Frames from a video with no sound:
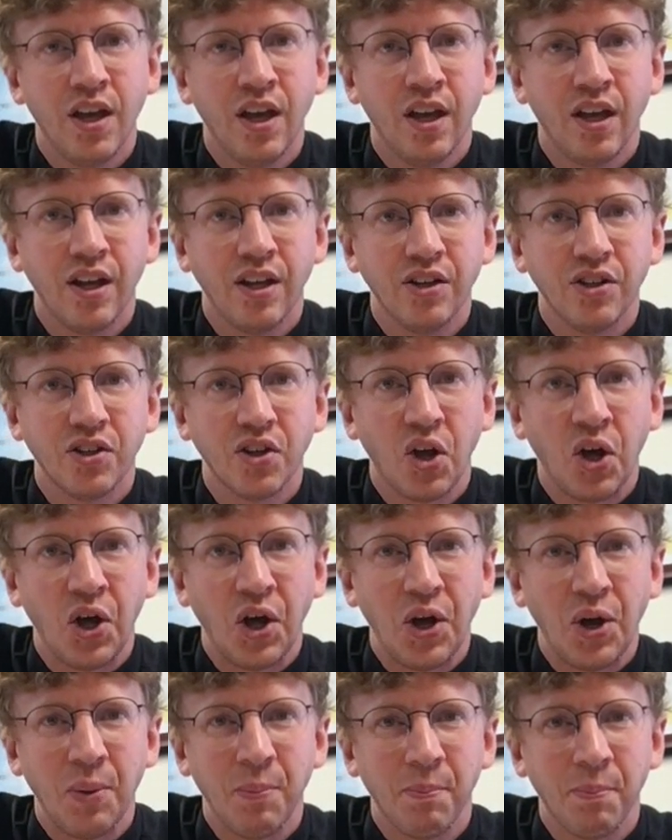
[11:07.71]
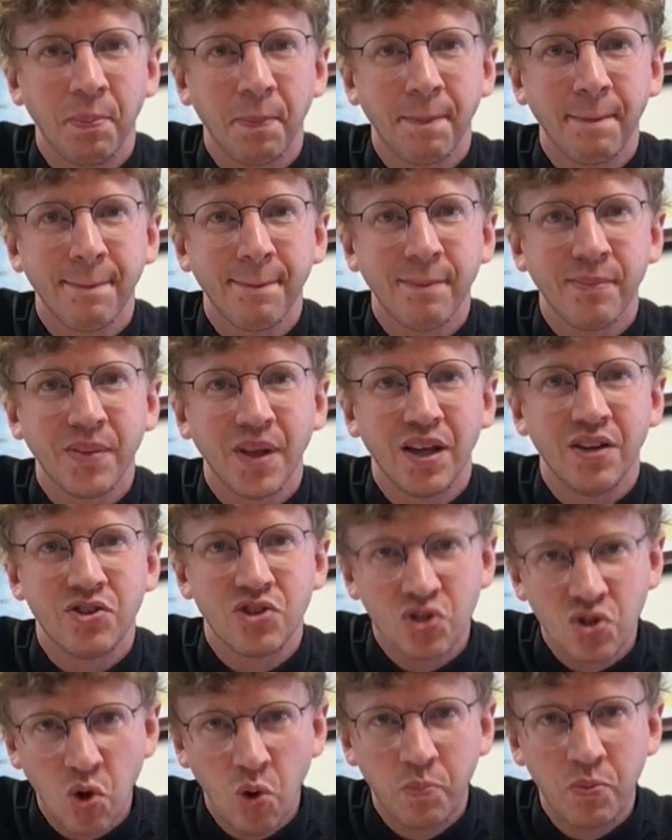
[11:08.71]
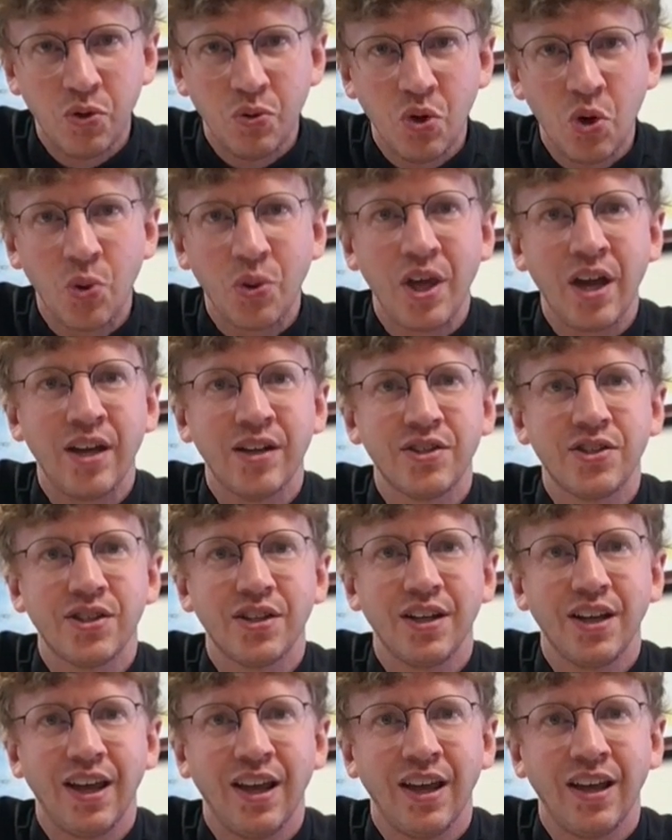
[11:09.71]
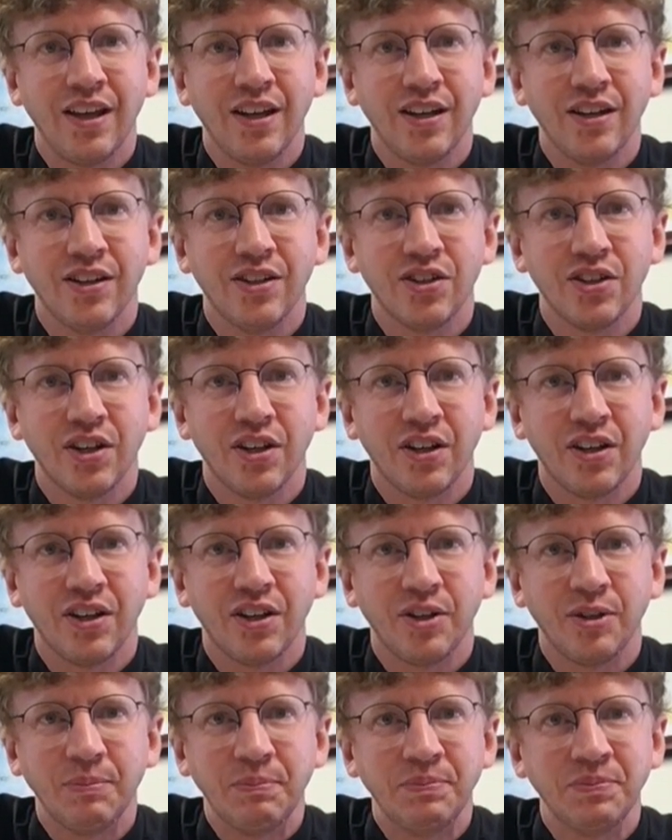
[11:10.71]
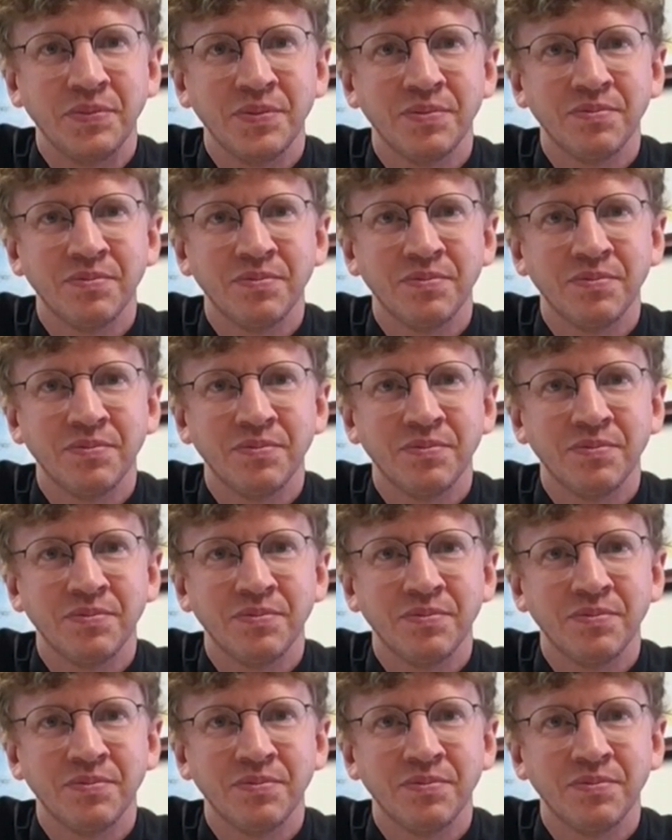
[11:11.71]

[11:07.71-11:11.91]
And um, I just hope you know that, and um,